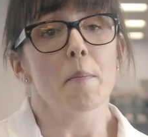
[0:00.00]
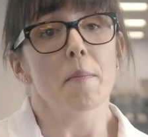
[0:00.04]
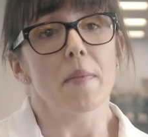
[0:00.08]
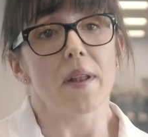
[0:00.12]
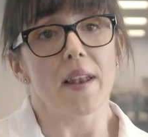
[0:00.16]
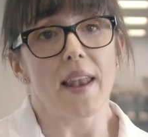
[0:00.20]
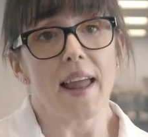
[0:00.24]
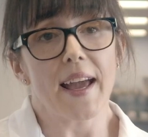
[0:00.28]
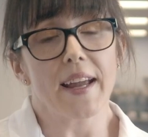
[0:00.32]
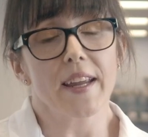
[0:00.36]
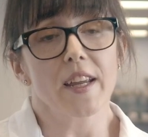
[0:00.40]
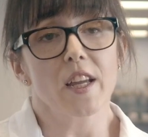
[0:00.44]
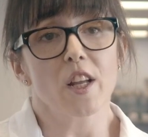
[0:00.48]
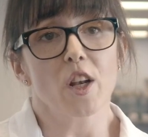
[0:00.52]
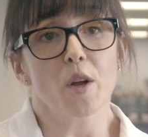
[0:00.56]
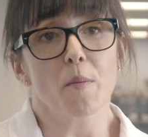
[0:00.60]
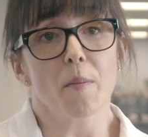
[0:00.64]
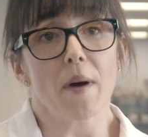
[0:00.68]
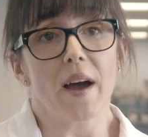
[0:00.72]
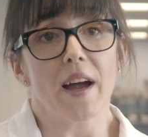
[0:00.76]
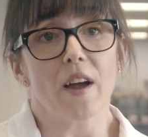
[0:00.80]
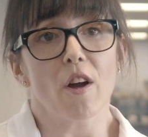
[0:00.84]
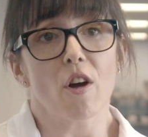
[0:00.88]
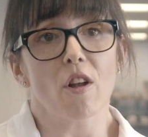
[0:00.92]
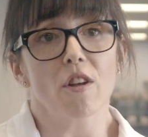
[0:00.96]
molecular
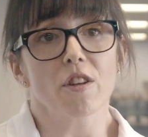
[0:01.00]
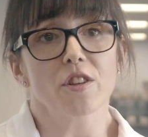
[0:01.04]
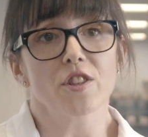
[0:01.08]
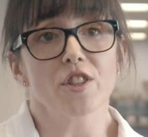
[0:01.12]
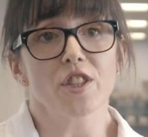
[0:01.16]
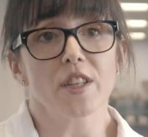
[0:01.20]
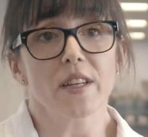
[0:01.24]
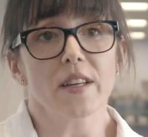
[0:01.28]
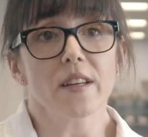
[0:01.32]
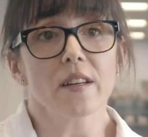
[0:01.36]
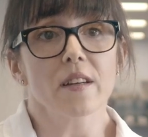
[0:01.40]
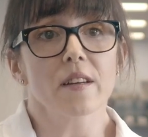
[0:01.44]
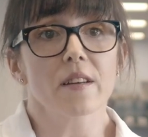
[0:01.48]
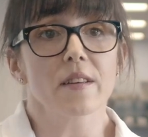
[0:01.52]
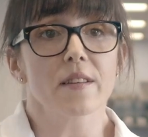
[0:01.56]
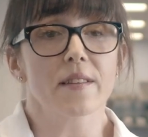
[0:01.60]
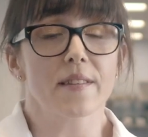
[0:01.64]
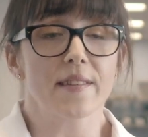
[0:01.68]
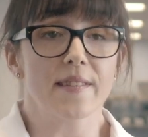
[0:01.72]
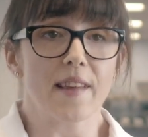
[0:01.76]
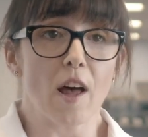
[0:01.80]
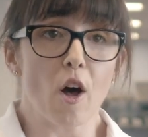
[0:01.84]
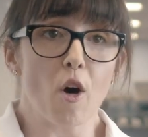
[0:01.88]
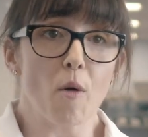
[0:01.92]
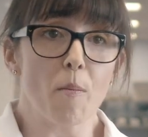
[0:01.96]
biology,
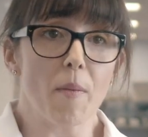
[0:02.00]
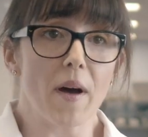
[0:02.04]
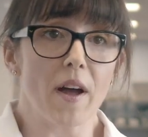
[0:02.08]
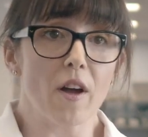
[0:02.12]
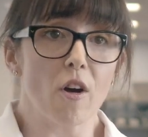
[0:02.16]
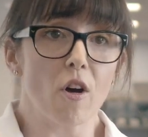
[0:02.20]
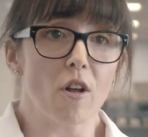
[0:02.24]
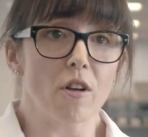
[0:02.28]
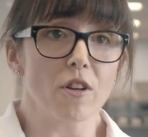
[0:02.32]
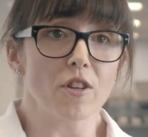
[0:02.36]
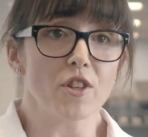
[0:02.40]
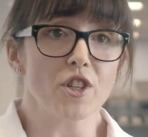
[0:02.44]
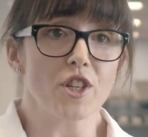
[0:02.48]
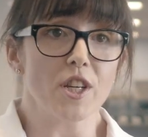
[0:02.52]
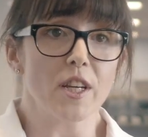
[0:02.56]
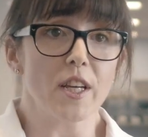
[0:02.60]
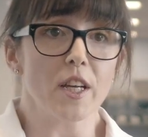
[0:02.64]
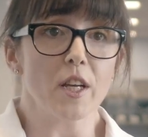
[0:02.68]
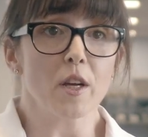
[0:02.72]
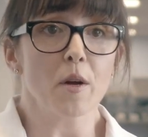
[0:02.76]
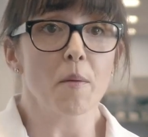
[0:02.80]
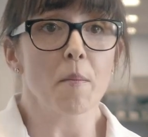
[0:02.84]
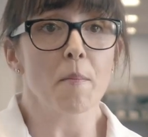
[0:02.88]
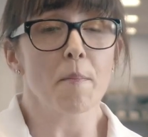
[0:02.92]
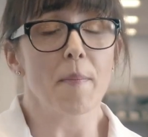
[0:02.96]
cell
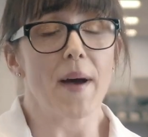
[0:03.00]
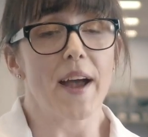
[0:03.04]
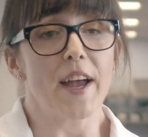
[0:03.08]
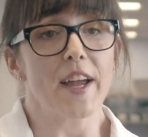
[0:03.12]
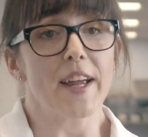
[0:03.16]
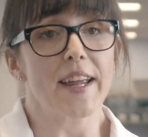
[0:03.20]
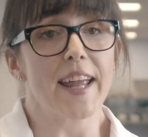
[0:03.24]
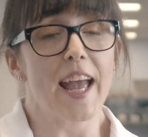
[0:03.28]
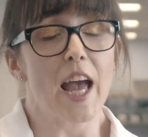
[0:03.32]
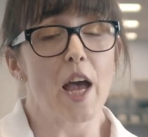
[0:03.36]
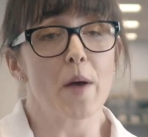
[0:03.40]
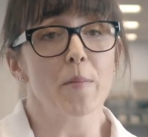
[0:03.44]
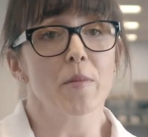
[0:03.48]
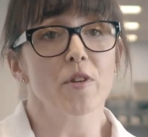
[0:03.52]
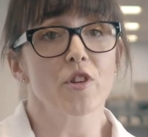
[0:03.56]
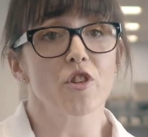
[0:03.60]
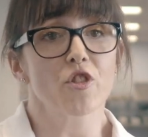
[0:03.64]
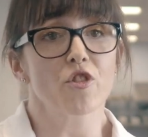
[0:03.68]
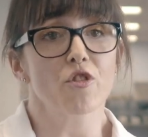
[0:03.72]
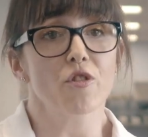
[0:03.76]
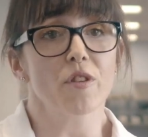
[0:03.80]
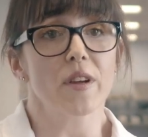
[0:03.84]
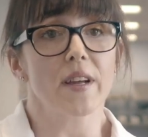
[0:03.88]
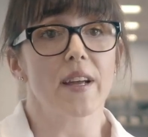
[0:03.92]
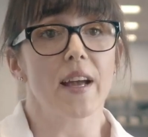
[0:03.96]
biology,
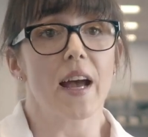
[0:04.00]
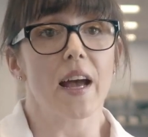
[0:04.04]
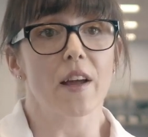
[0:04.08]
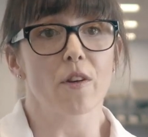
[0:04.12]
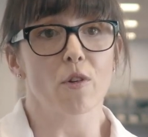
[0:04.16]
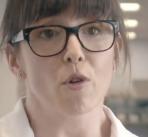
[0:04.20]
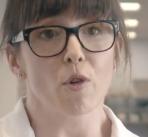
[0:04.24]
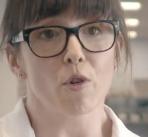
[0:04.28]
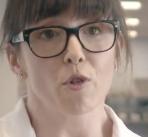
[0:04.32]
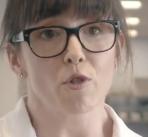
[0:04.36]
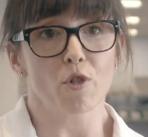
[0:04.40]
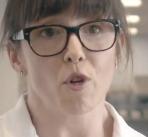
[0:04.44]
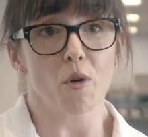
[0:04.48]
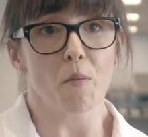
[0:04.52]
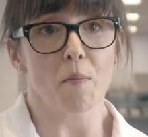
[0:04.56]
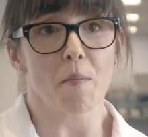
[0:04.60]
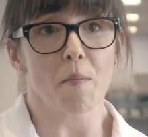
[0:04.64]
biochemistry and also